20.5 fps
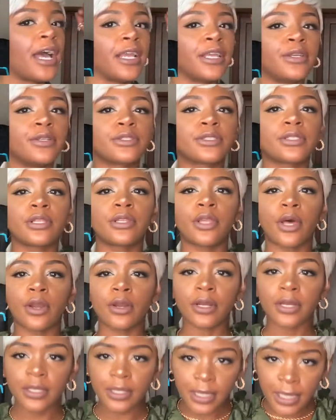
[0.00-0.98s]
I used the
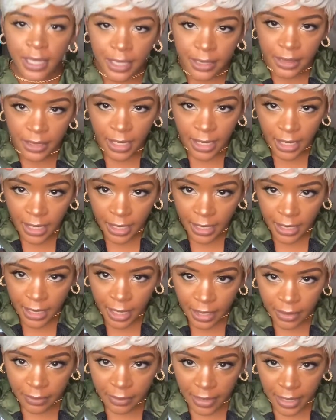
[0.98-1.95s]
longer length and
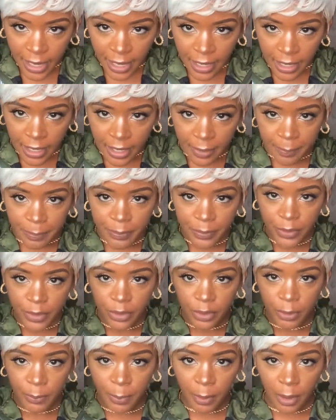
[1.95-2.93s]
I created
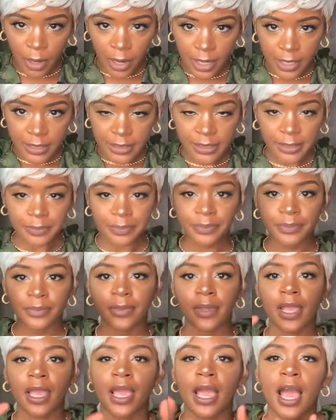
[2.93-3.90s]
U parts.
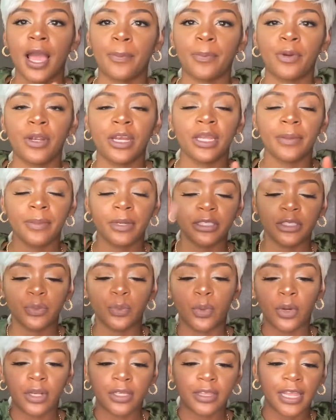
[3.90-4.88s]
I pretty much
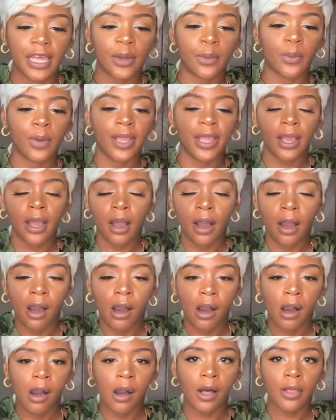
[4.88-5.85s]
worked that way
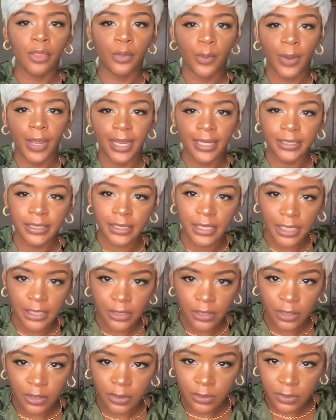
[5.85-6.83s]
all the way until that
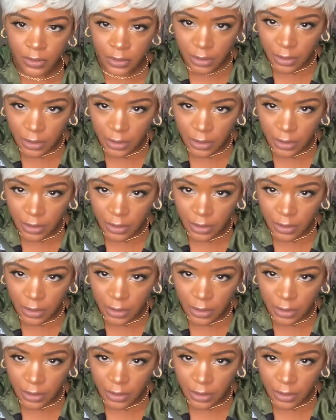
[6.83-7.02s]
circle is